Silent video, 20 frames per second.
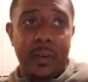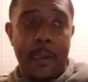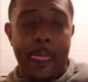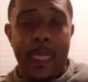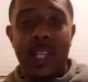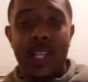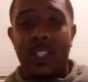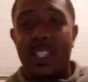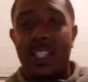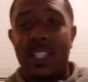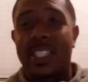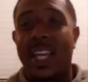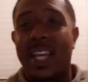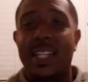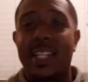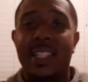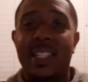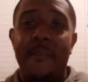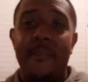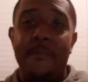These are the
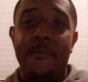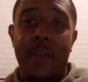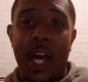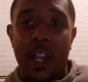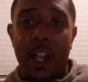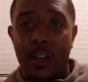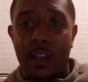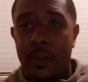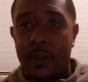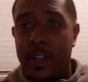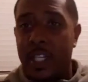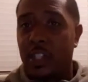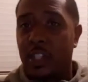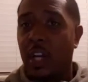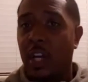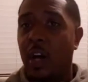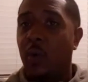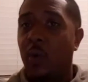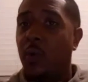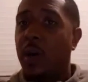signs that follow. They
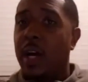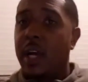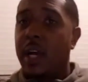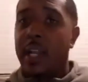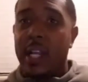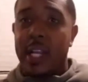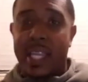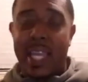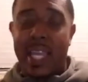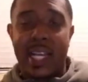shall what?